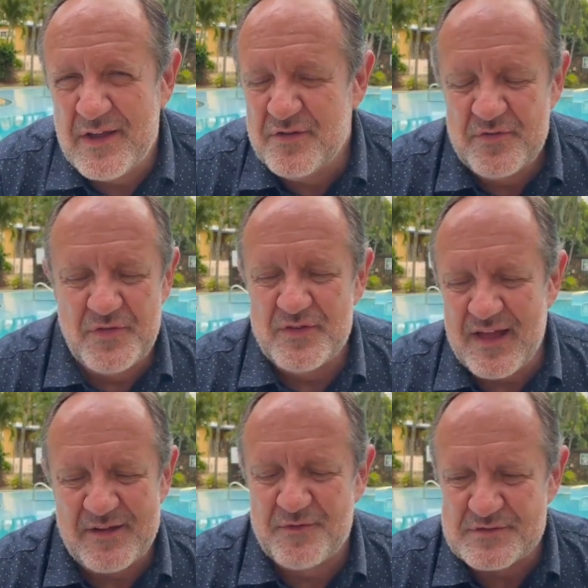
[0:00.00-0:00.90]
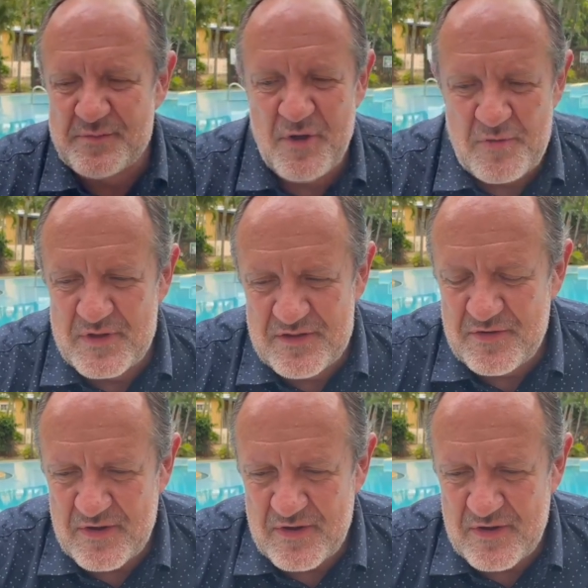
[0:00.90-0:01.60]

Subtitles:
and you feel like for a moment you're